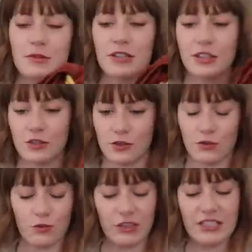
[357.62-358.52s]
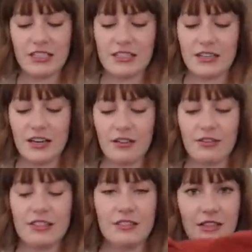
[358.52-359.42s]
one is crazy soft
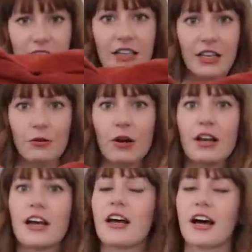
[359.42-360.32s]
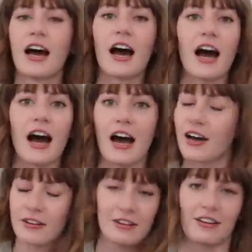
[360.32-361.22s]
this is a linen one
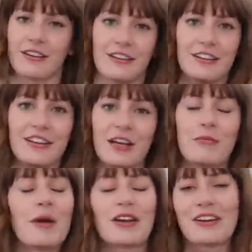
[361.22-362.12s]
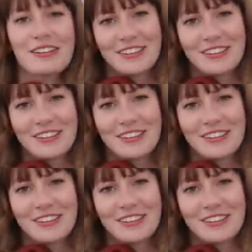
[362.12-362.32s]
oh they're like butter